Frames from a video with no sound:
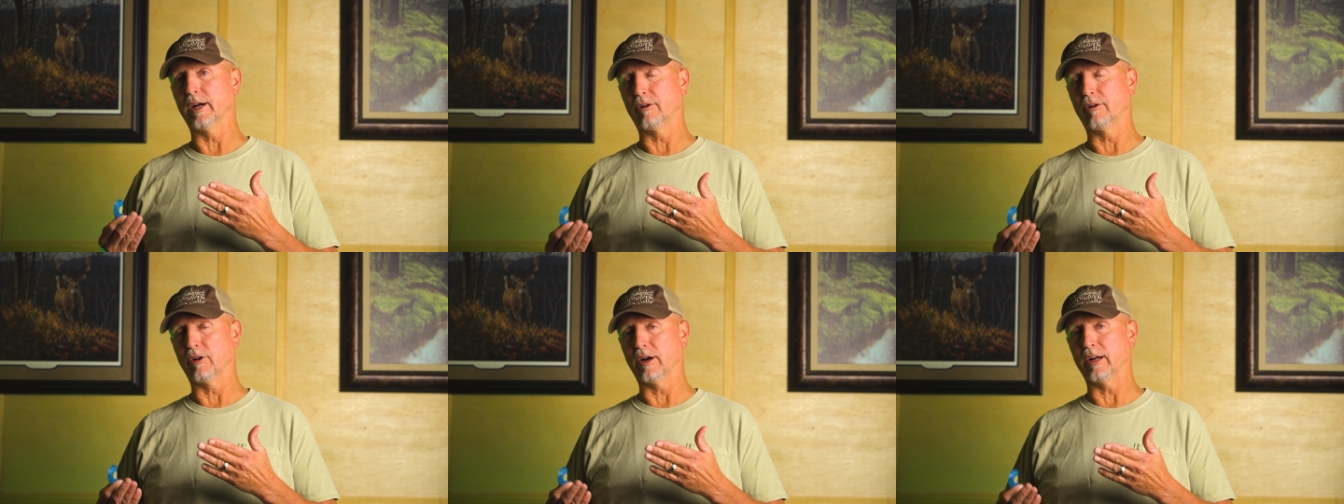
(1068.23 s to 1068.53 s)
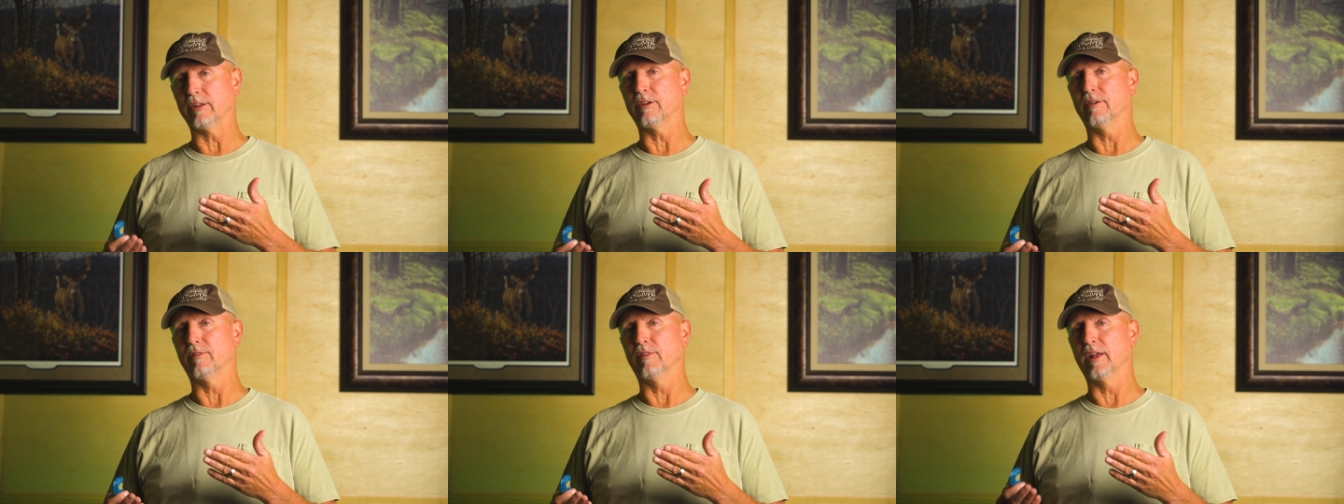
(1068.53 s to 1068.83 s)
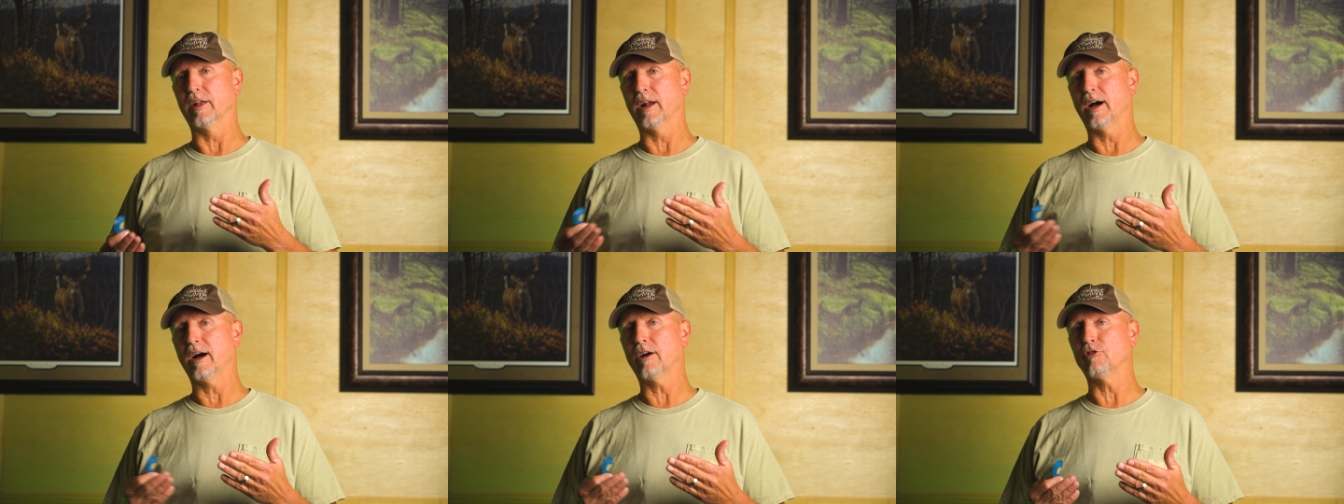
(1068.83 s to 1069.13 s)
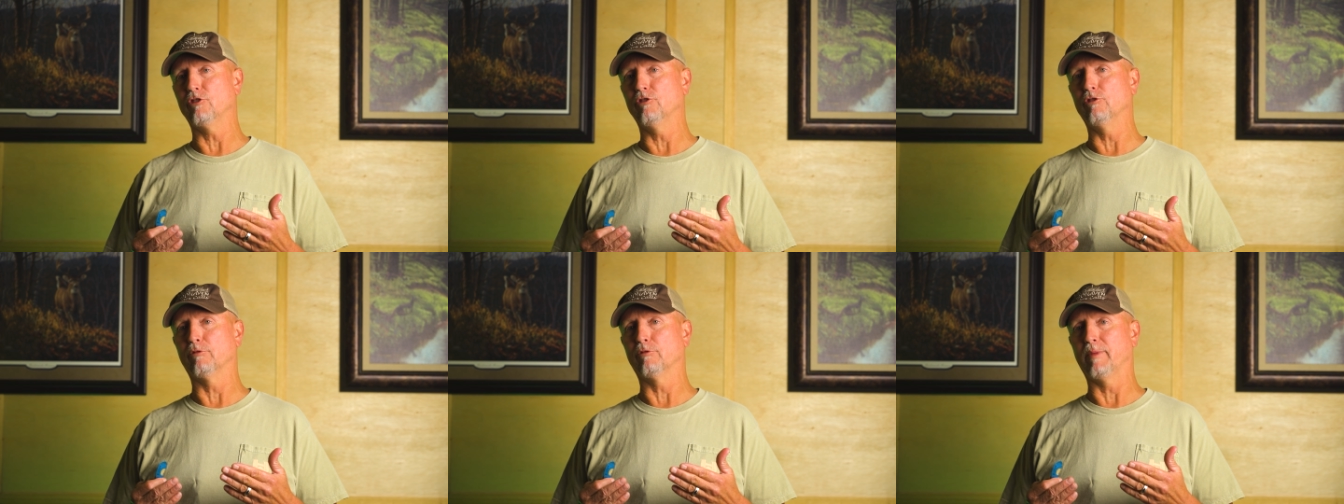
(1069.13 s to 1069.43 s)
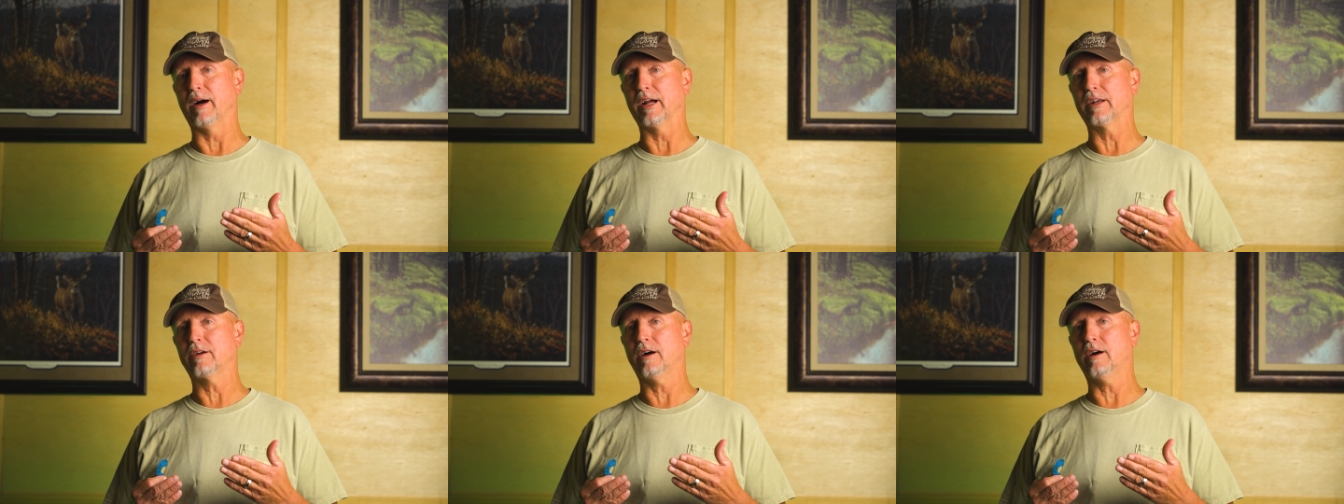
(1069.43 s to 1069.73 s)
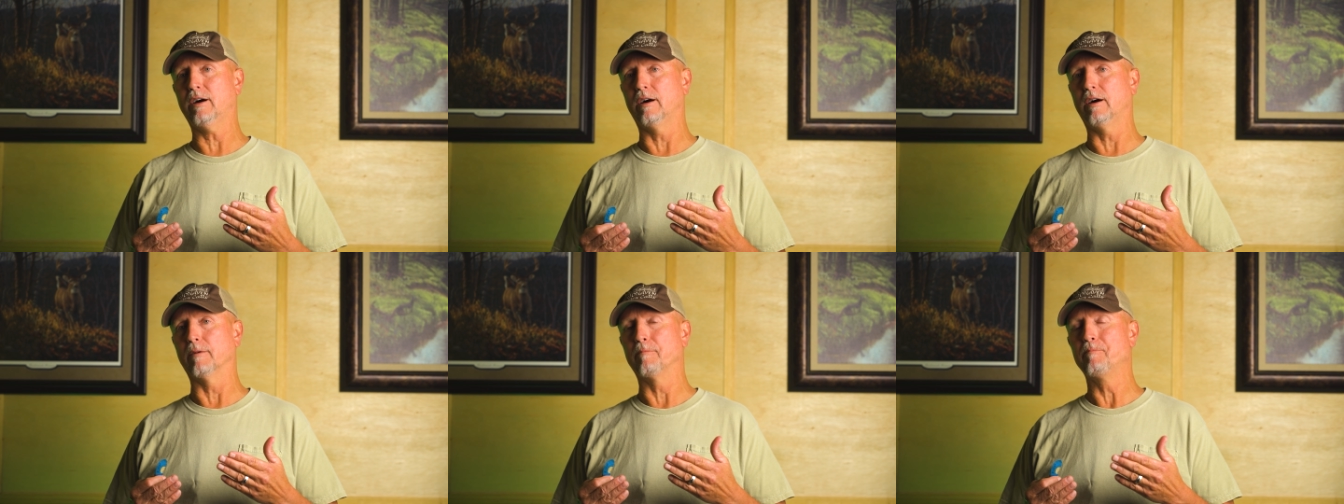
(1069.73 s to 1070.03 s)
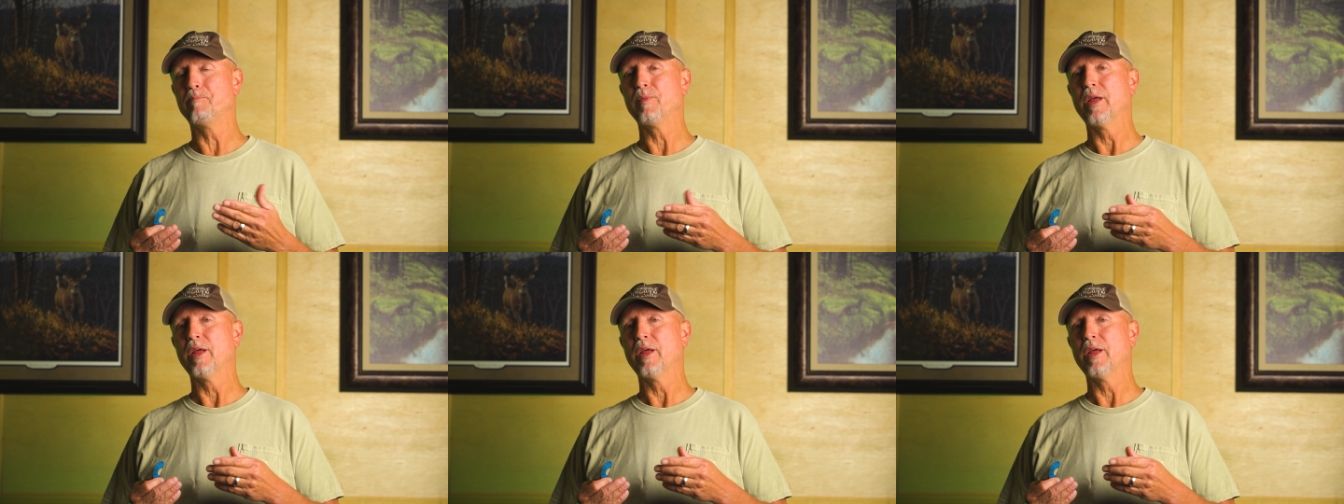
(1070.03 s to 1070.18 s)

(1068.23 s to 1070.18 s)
aggressive, then I use my tongue.